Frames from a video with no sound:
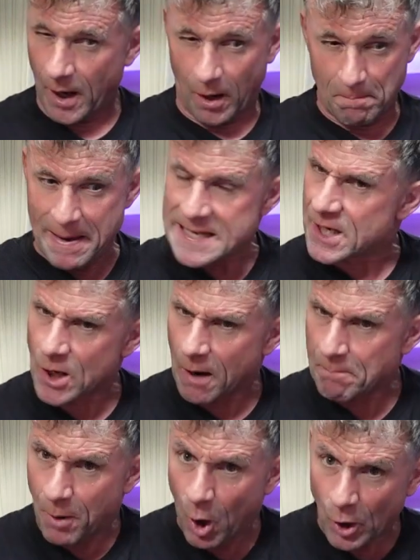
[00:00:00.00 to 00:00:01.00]
making
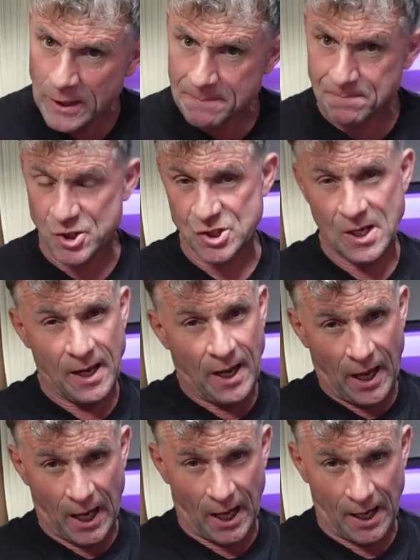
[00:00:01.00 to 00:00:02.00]
up pipes,
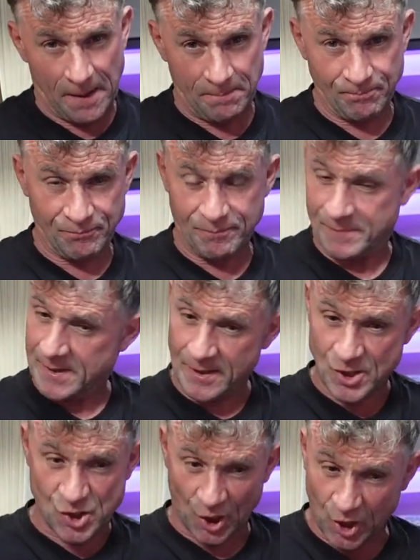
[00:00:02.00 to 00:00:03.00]

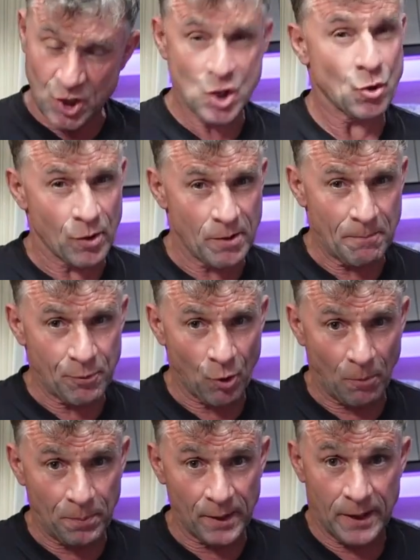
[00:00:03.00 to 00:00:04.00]
securing them
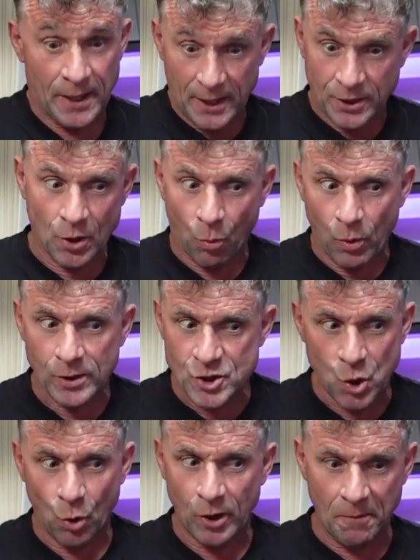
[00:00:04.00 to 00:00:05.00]
properly. You know, we're
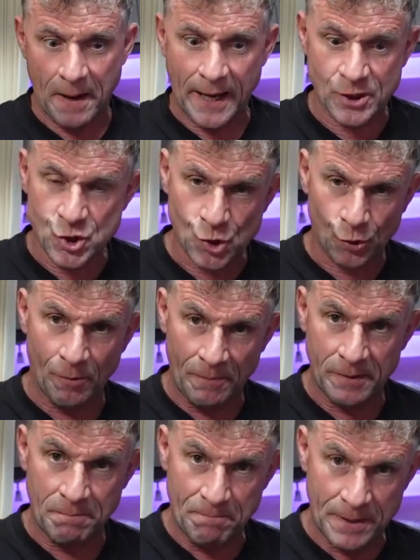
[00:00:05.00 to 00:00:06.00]
talking about a
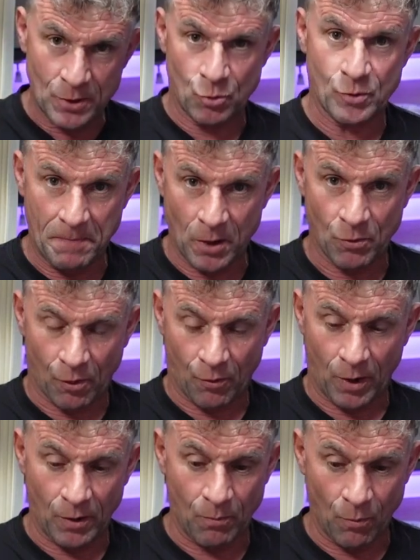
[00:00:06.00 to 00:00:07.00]
German build
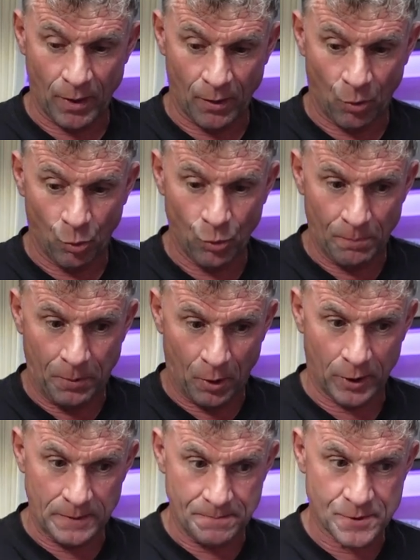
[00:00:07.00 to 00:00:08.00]
motorhome where all the
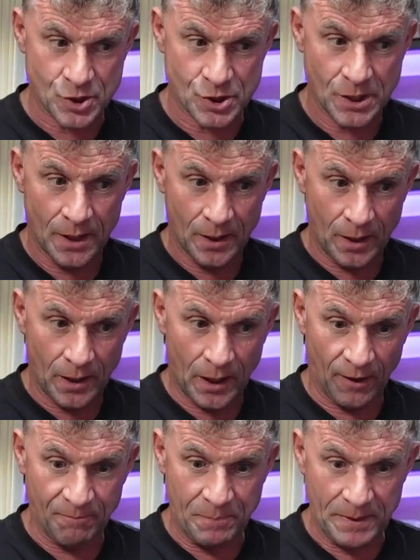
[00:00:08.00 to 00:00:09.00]
pipes
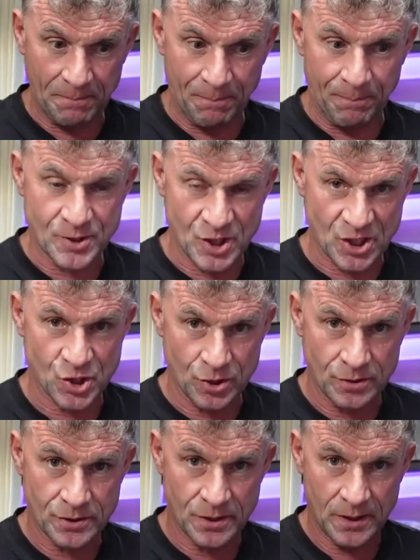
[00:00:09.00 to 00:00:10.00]
have been
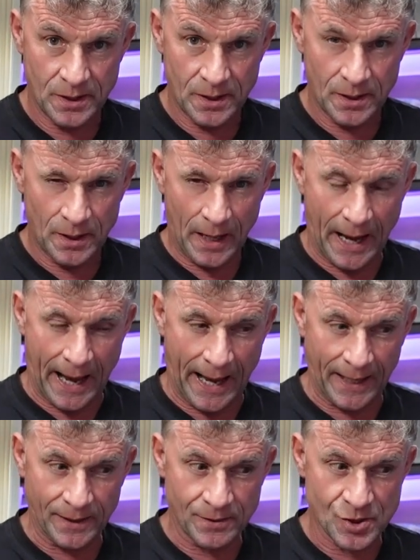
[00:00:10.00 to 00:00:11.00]
positioned,
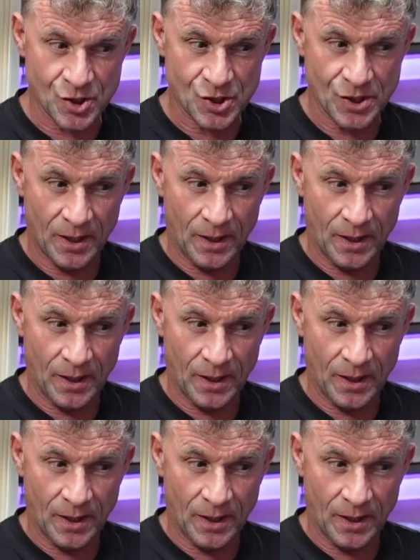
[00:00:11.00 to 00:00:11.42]
and